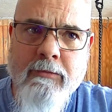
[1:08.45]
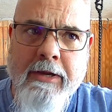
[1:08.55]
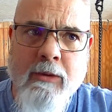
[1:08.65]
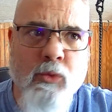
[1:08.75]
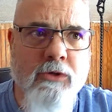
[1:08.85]

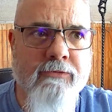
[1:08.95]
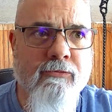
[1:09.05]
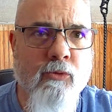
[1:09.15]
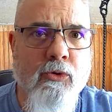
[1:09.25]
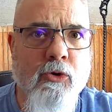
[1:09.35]
I worked
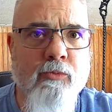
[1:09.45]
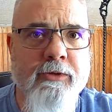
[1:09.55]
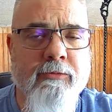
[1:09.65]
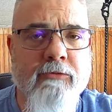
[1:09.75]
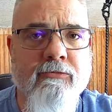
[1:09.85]
for Home
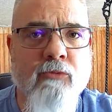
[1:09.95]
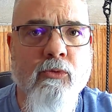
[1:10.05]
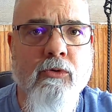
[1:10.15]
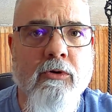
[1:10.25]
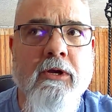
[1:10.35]
Depot
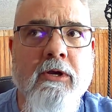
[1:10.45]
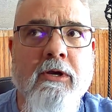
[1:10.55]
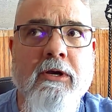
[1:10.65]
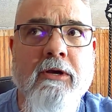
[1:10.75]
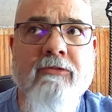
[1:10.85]
for
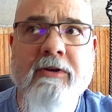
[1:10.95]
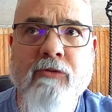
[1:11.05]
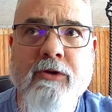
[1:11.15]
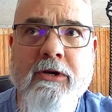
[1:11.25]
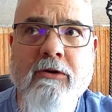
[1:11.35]

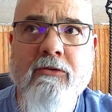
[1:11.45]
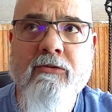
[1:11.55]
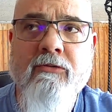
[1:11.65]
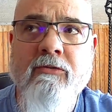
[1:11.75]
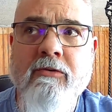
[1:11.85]
several
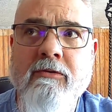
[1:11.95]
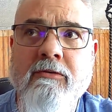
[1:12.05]
years,